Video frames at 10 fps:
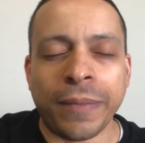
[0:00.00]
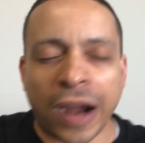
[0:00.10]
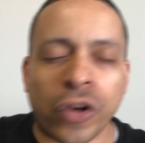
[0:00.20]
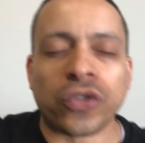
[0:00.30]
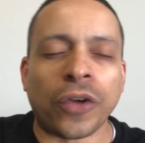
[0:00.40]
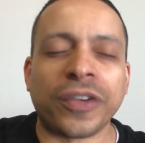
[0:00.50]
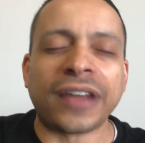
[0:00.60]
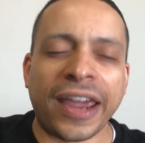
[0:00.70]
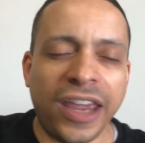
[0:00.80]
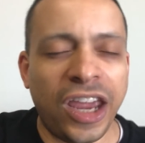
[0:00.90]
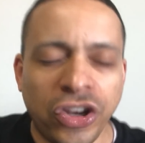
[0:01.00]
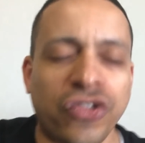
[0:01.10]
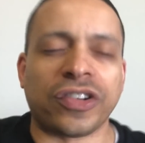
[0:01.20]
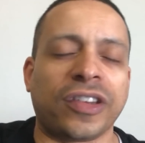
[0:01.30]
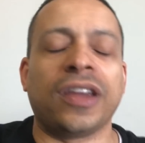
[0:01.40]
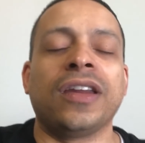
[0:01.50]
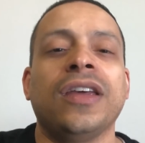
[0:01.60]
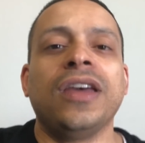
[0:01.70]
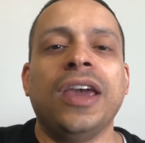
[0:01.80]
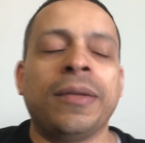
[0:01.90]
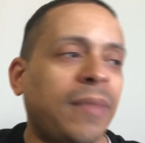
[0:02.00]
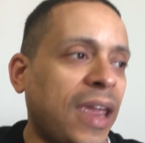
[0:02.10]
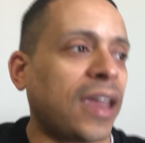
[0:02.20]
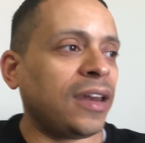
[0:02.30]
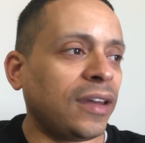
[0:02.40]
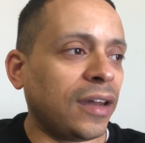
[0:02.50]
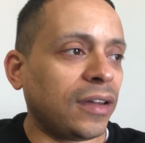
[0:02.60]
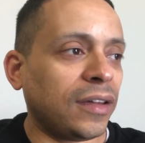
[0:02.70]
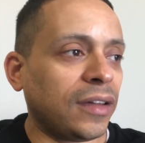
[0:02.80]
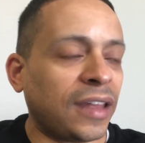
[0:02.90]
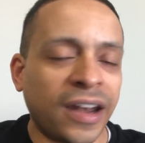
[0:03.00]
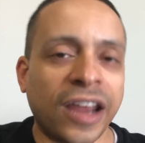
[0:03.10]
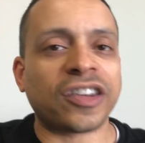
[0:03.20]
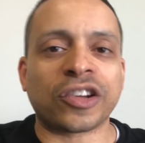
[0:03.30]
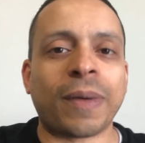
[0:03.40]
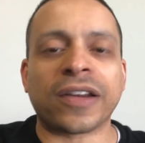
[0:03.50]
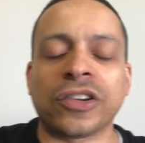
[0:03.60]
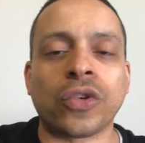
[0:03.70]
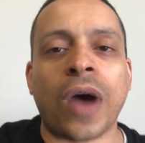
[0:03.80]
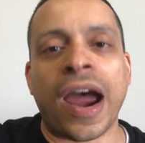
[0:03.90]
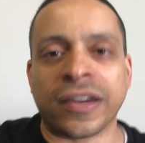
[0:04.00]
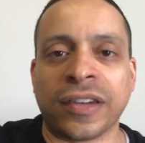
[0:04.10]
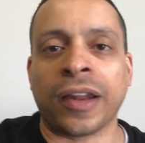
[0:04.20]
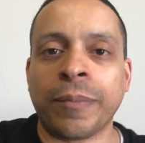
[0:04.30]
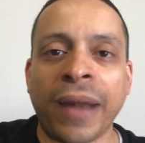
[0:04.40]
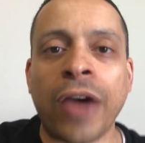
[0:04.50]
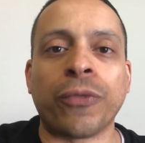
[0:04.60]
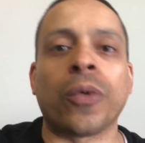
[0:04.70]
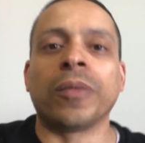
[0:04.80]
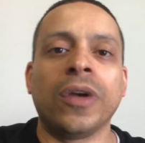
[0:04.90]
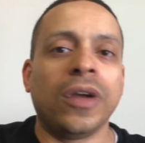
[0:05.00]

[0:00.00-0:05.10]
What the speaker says: Microsoft is not interested in making their next Xbox into a high-selling platform.